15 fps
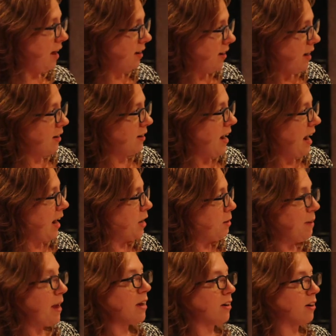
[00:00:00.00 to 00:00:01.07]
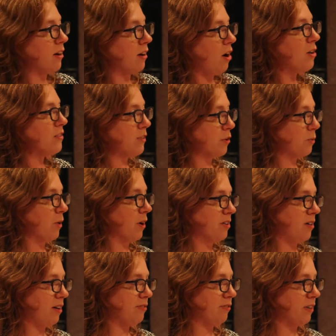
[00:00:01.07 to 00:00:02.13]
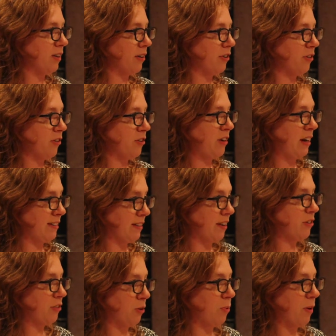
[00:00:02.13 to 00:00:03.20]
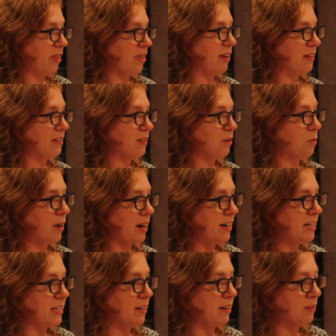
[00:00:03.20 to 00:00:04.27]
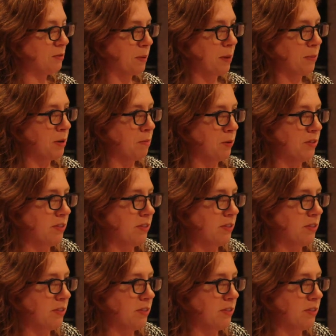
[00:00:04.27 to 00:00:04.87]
and Annie Baker also worked off of a literal translation with this. So what I did is probably